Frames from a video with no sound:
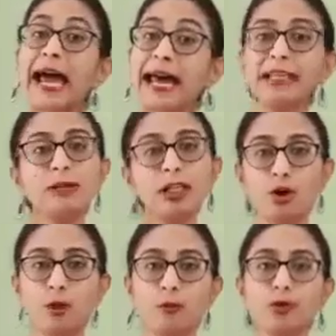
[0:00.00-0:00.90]
animal
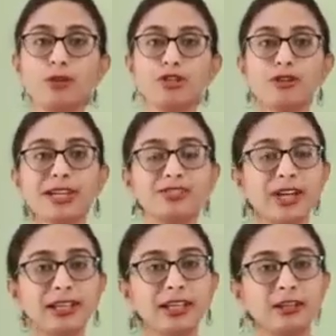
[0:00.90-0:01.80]
hormone which you are
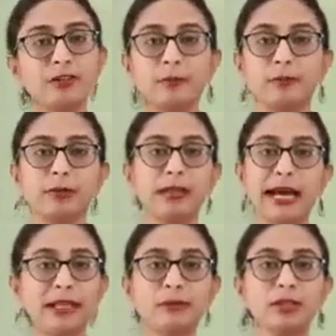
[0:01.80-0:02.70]
extracting it from the
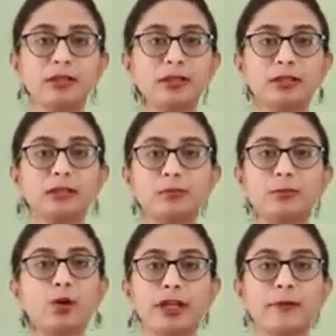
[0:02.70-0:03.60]
animal
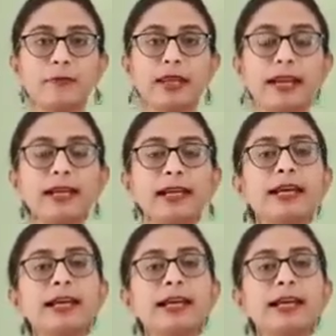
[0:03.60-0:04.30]
body, right?